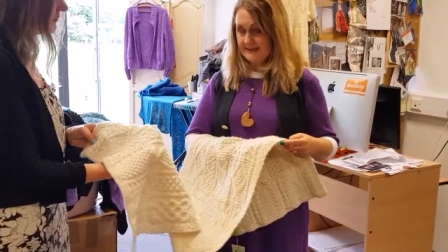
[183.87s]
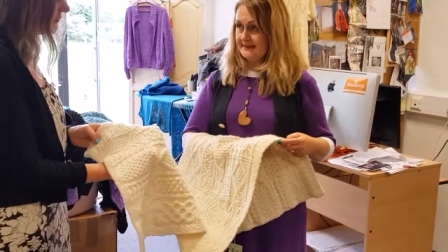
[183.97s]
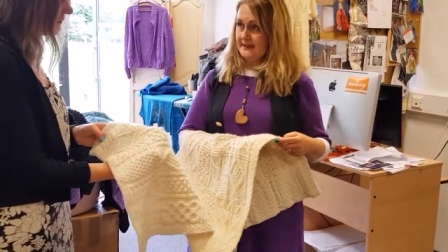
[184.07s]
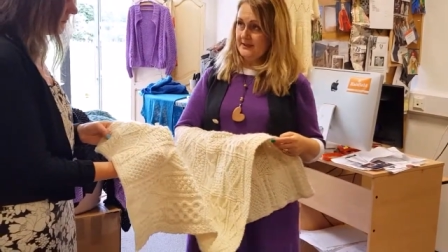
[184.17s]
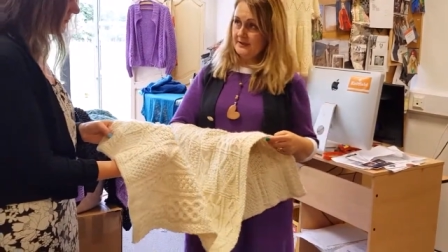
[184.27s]

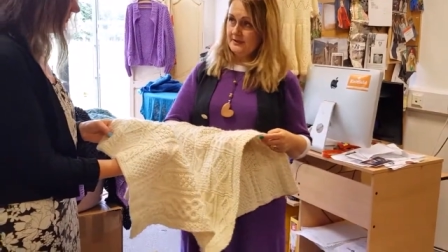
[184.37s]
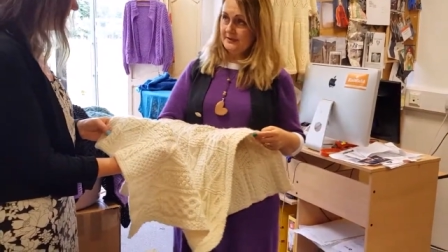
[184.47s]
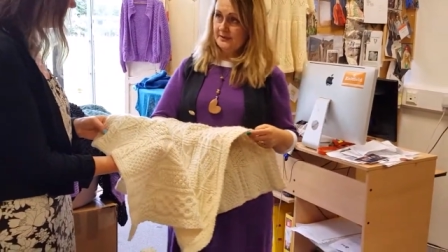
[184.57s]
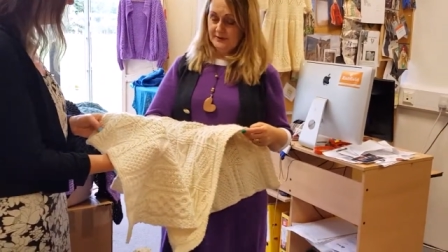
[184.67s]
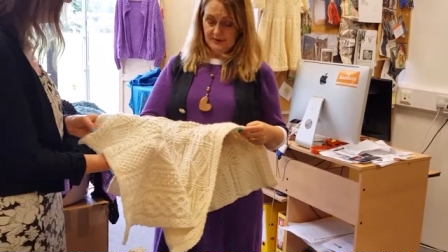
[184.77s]
stitch.
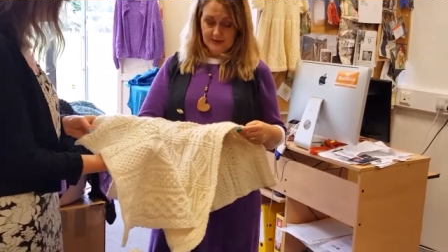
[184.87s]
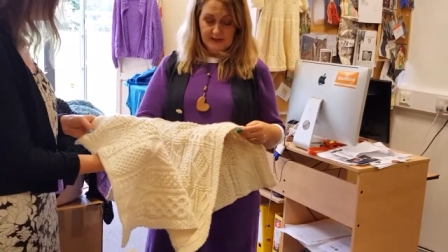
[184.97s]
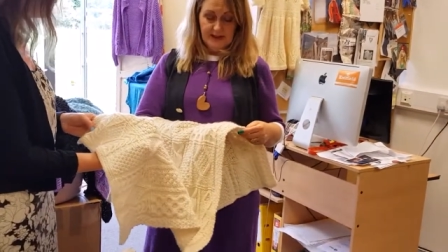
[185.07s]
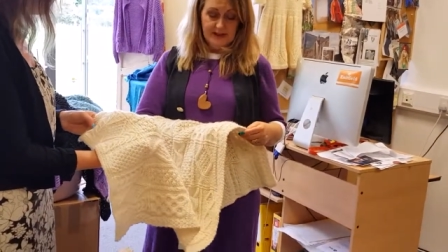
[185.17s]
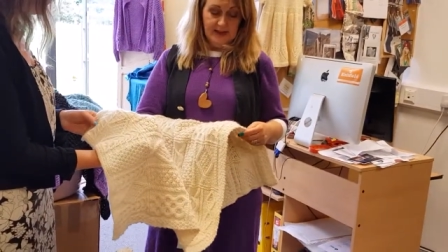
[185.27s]
Mm.
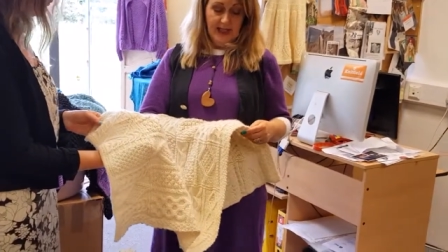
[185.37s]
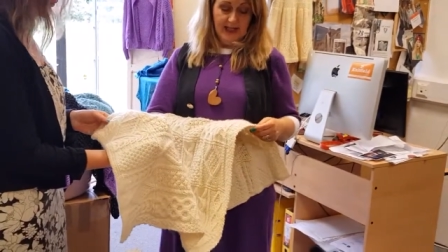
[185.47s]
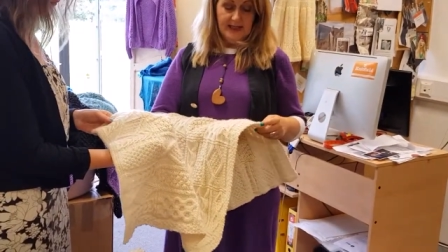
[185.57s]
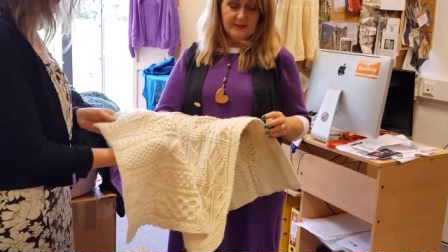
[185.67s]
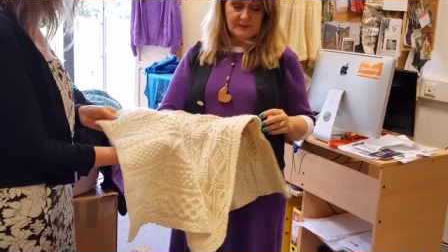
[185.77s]

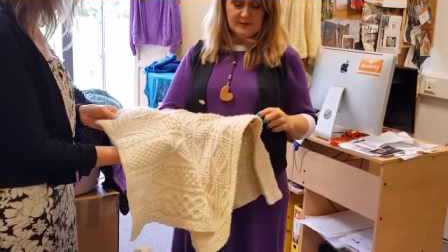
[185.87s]
And it was